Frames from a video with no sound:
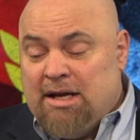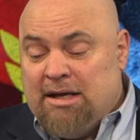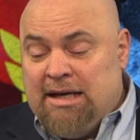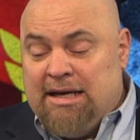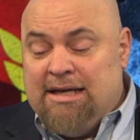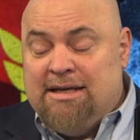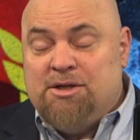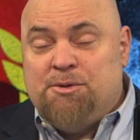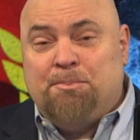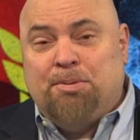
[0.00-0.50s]

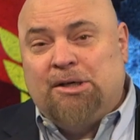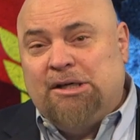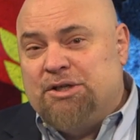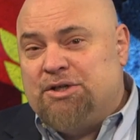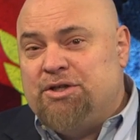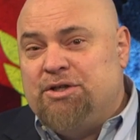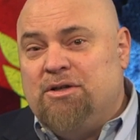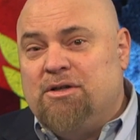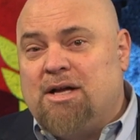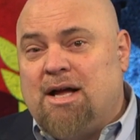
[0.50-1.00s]
Is
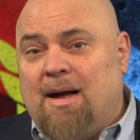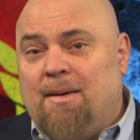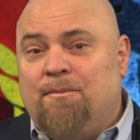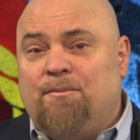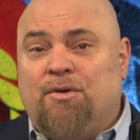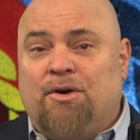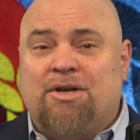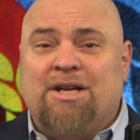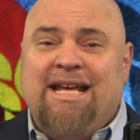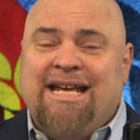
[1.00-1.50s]
personal
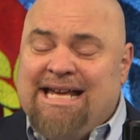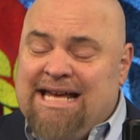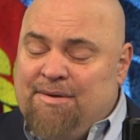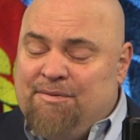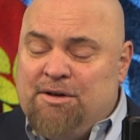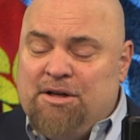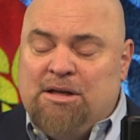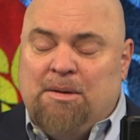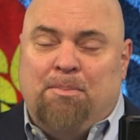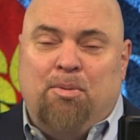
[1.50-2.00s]
comfort,
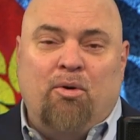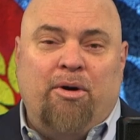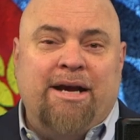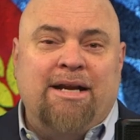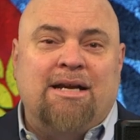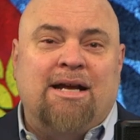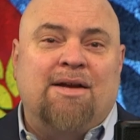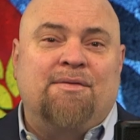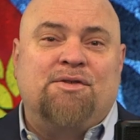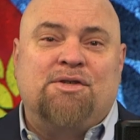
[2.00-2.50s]
even to the
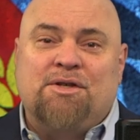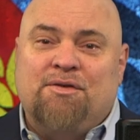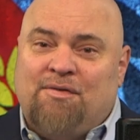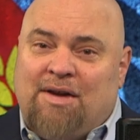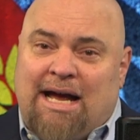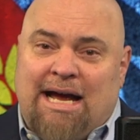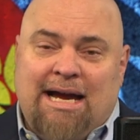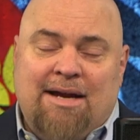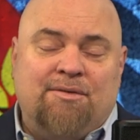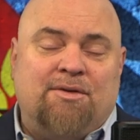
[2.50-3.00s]
point of
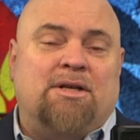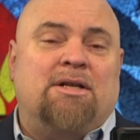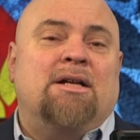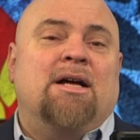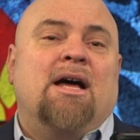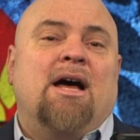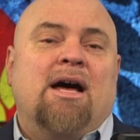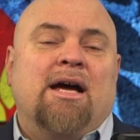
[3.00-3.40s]
survival,